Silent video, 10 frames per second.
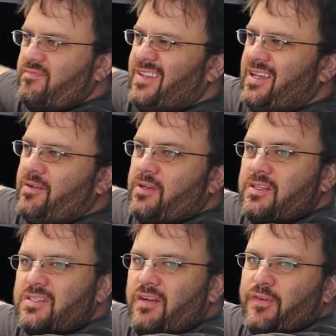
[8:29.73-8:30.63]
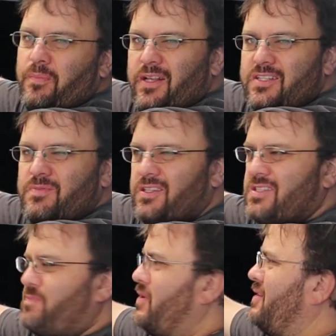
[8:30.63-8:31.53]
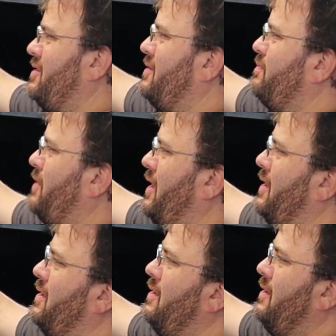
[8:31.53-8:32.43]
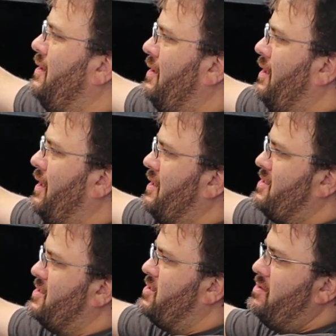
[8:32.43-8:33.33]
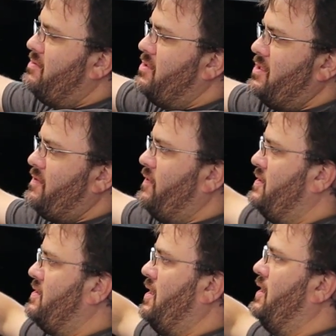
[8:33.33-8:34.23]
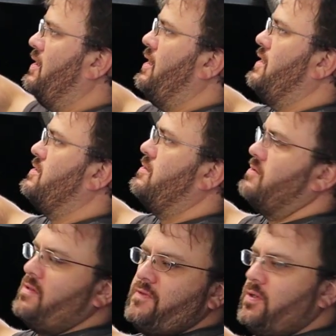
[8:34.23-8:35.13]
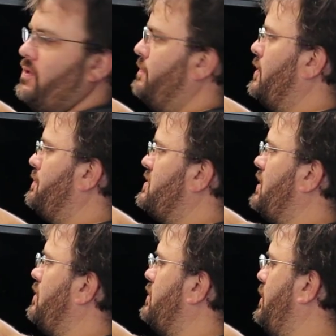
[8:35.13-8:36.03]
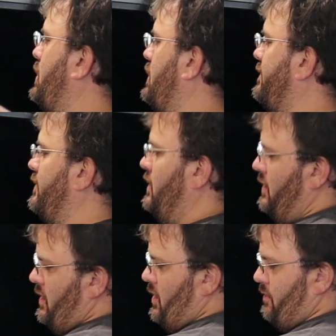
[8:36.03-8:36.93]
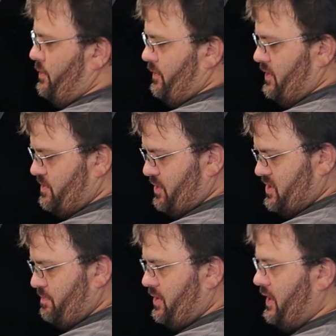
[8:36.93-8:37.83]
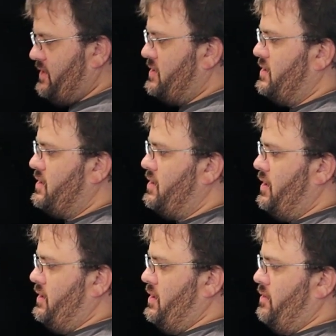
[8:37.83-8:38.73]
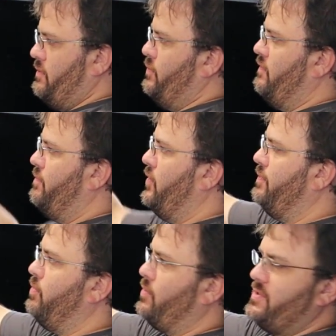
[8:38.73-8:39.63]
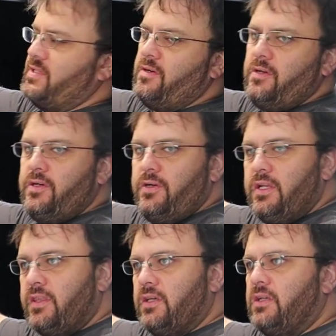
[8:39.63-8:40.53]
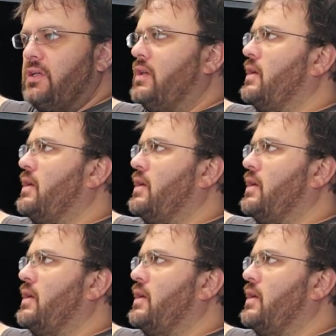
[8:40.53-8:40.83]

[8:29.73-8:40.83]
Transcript: anyway, it's not faux plastic, but this part of the pod, it's just for design. It serves no other purpose. That'll come off. I'll remove this piece of plastic, and then I'll remove both boards that are underneath it.